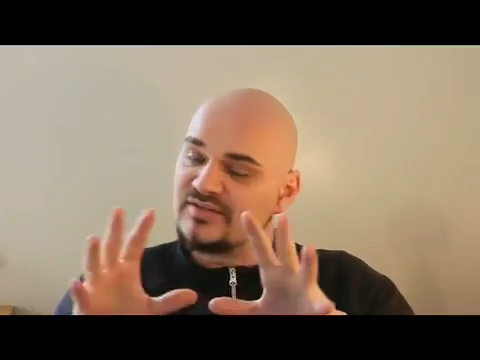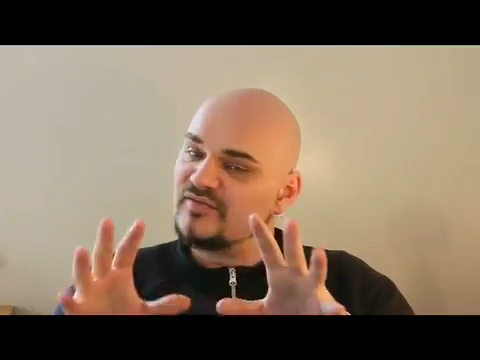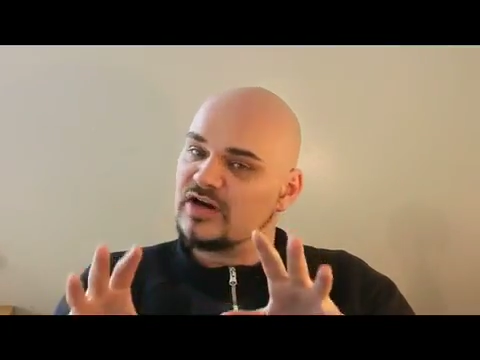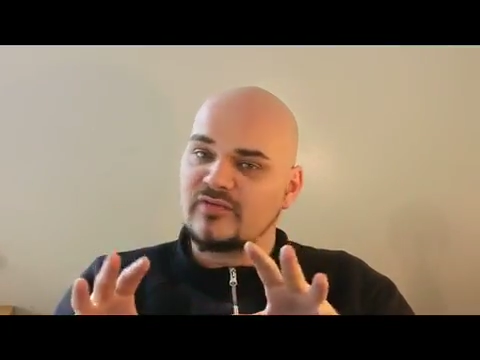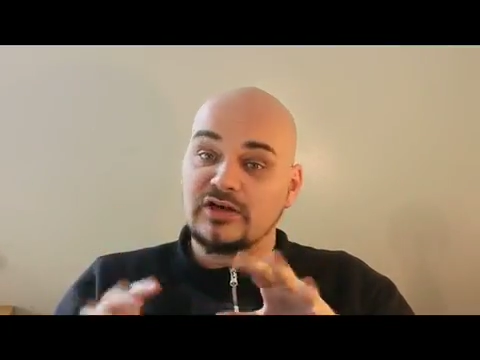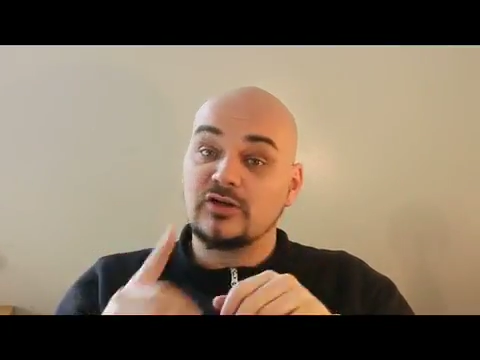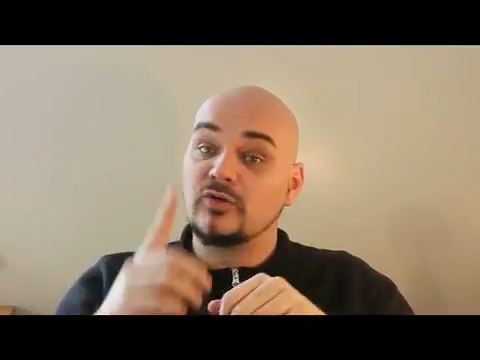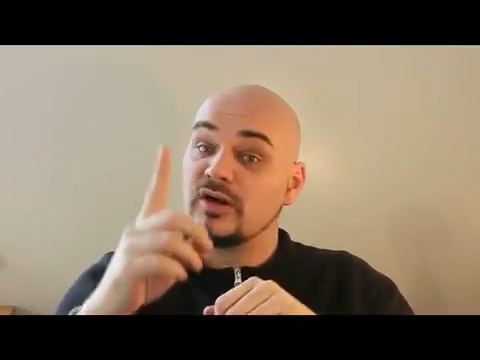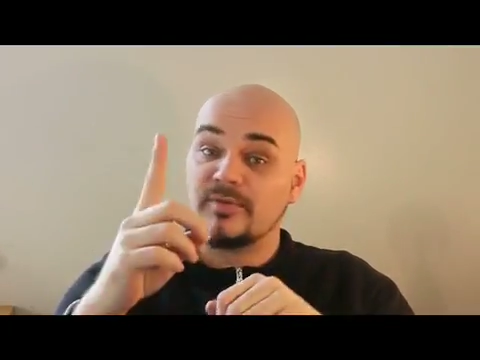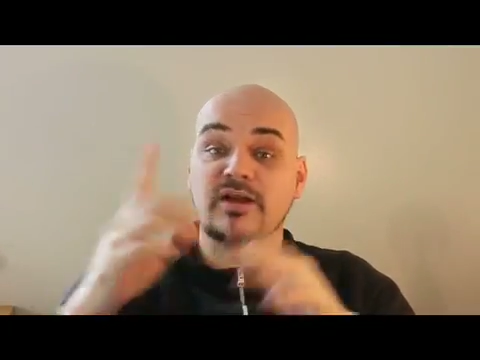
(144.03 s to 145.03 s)
A very, very low
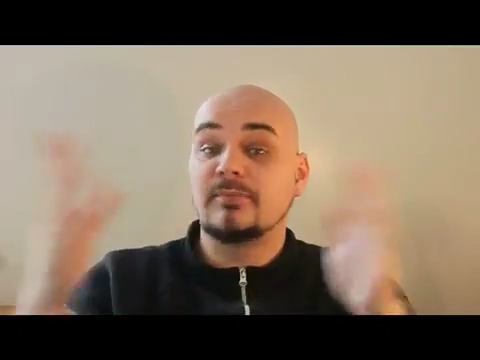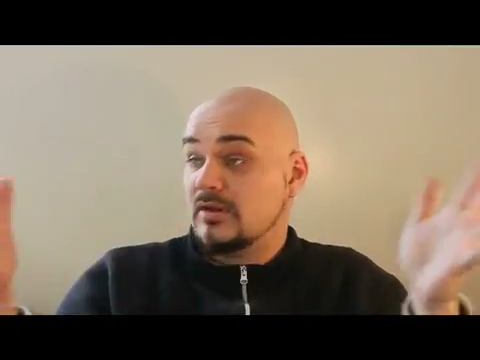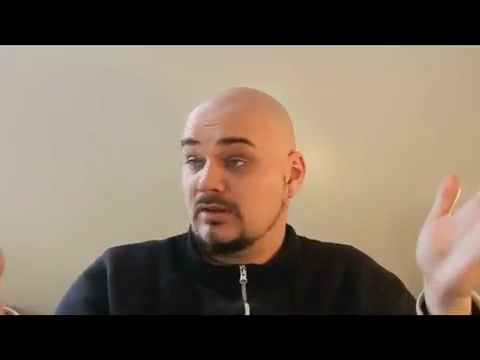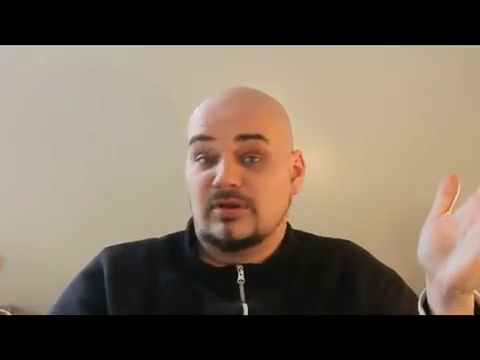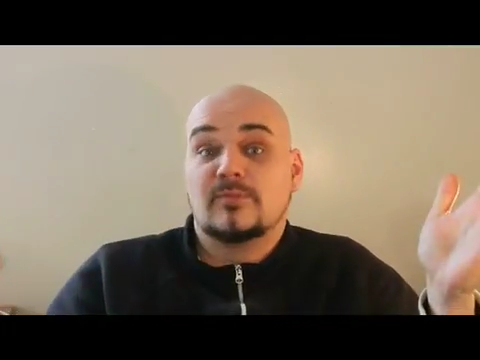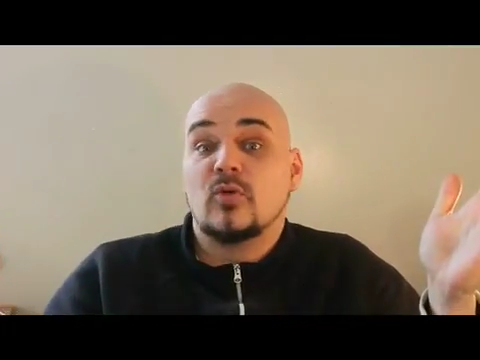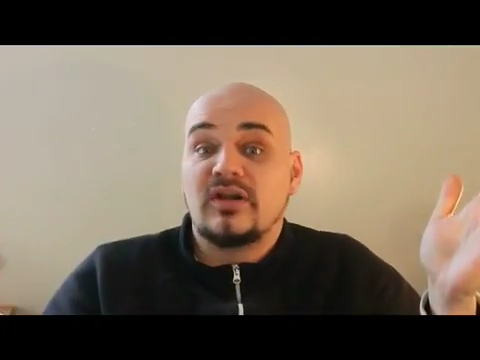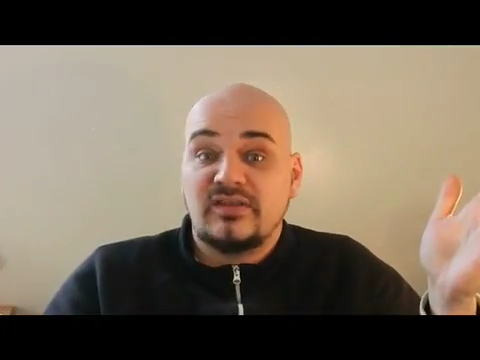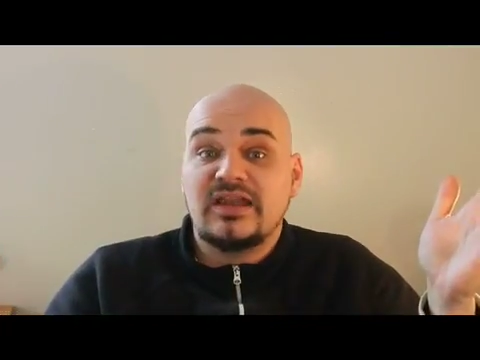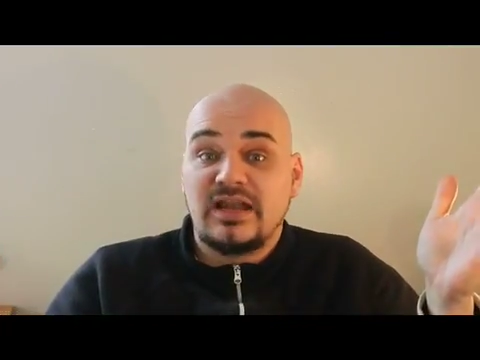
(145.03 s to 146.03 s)
number. Number one
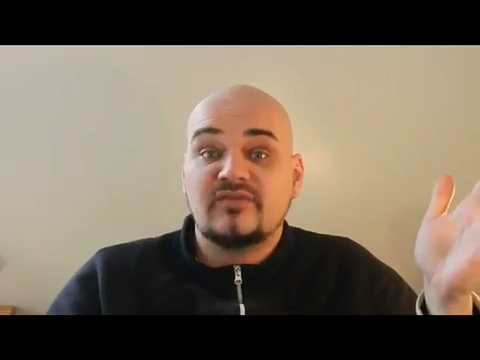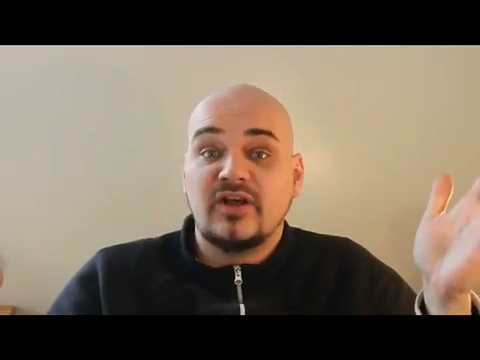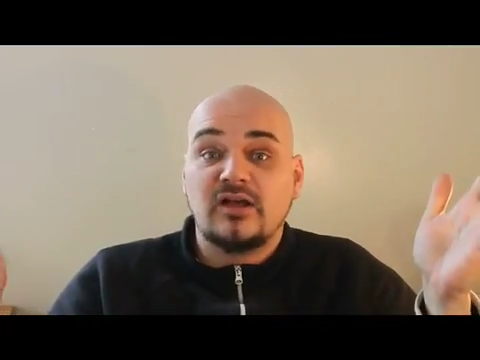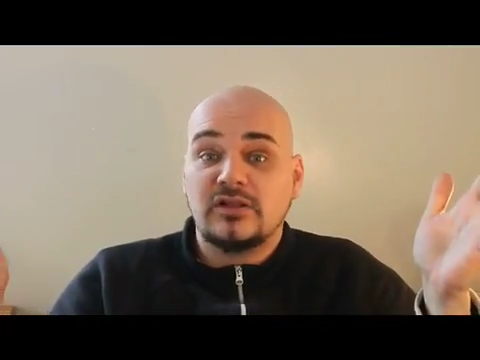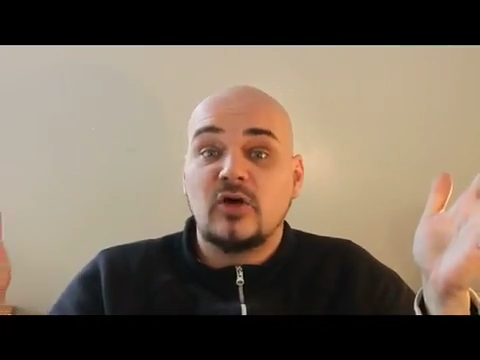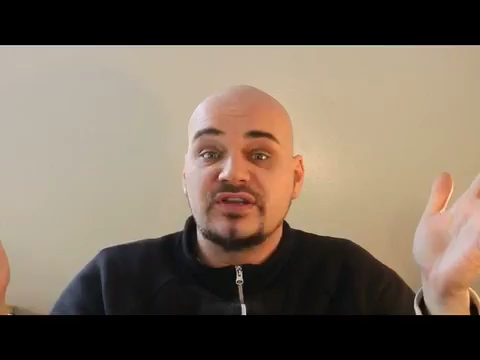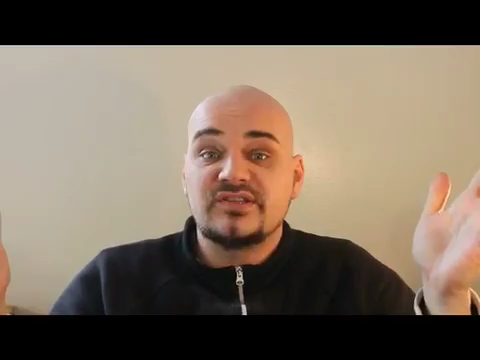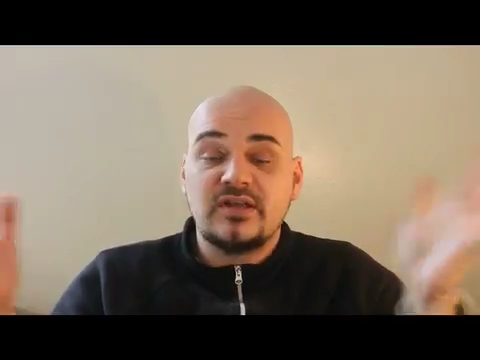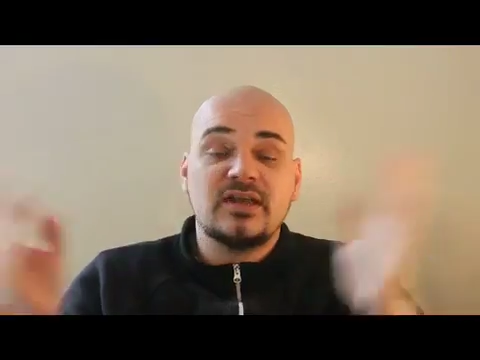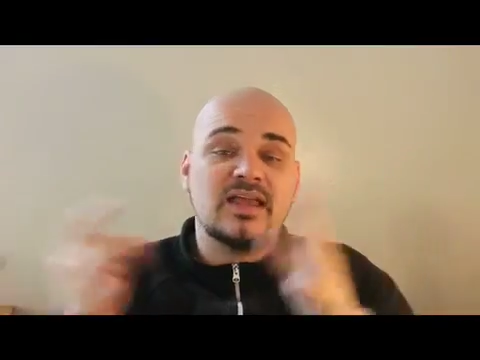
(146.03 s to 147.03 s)
in the NFL, lowest.